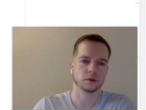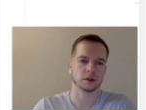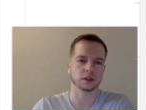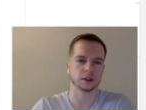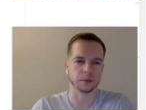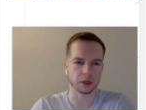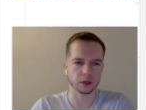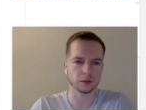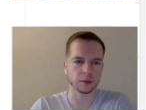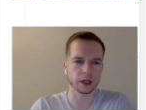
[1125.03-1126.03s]
It's a
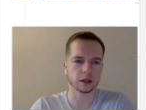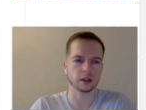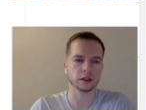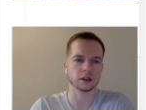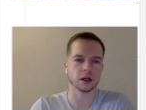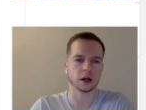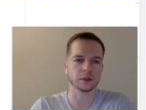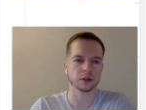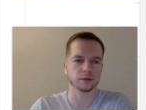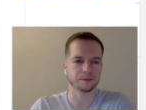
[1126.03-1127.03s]
built-in method in the
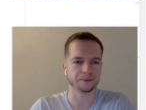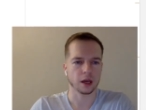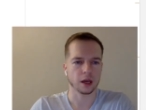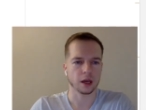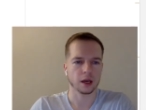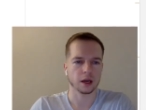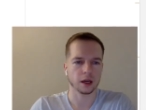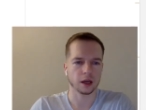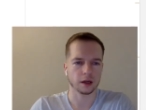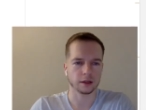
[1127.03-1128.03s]
object.
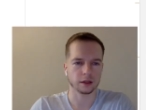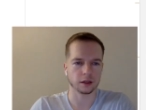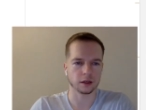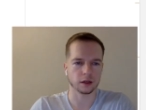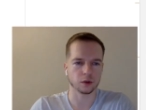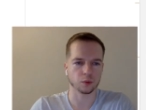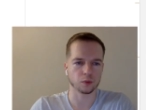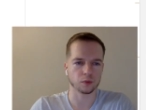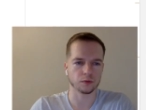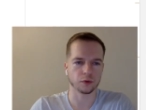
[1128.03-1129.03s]
And
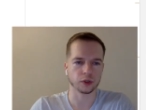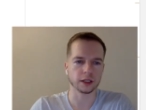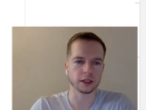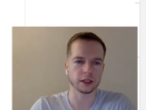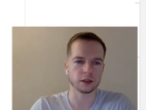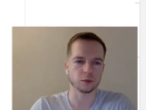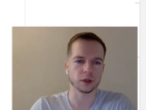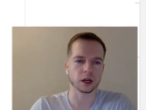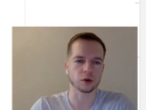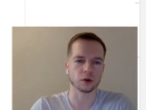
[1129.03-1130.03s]
for delete, we
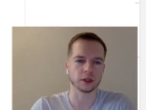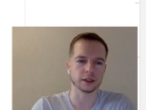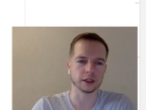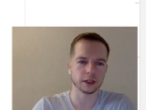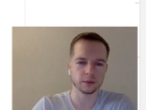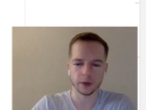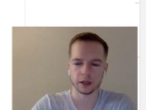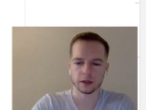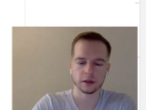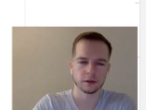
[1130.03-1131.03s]
are calling delete
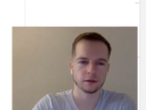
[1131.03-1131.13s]
method.